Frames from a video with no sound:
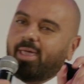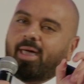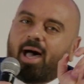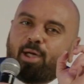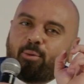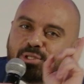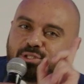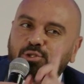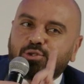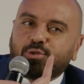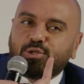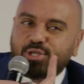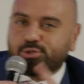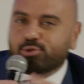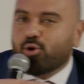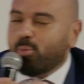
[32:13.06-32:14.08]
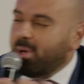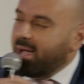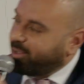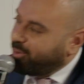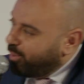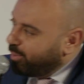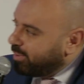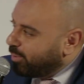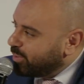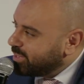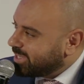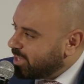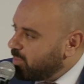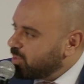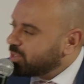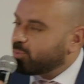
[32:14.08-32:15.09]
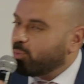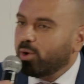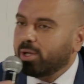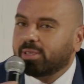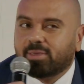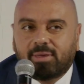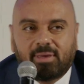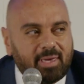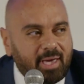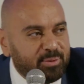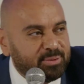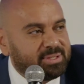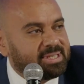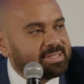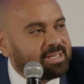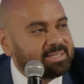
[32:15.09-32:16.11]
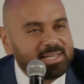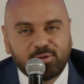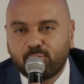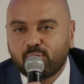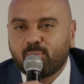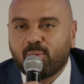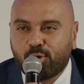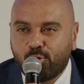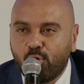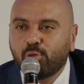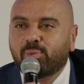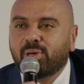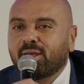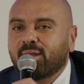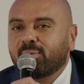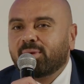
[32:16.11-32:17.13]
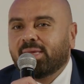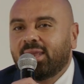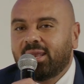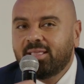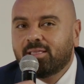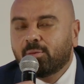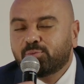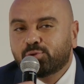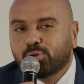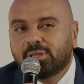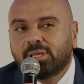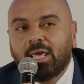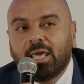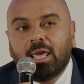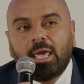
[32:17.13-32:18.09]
I wanted to just go back on Summer's point. I was discussing it with my colleague, and I'm going to lead up to it.